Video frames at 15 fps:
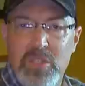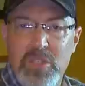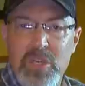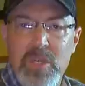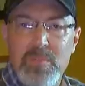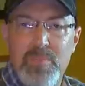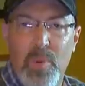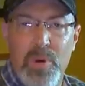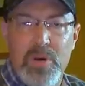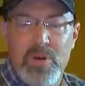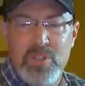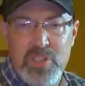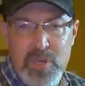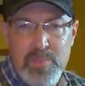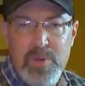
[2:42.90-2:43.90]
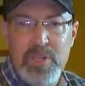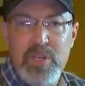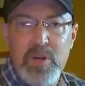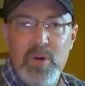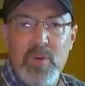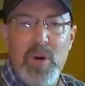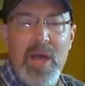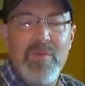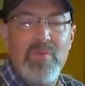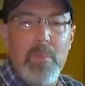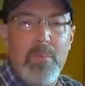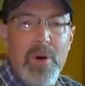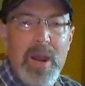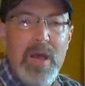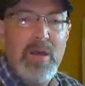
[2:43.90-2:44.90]
a ten pointer. Typically deer will have a
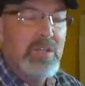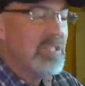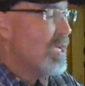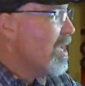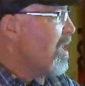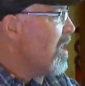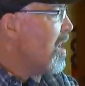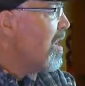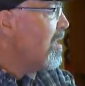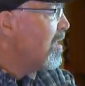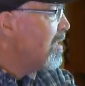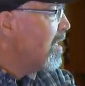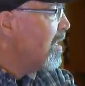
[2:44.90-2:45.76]
brow tine in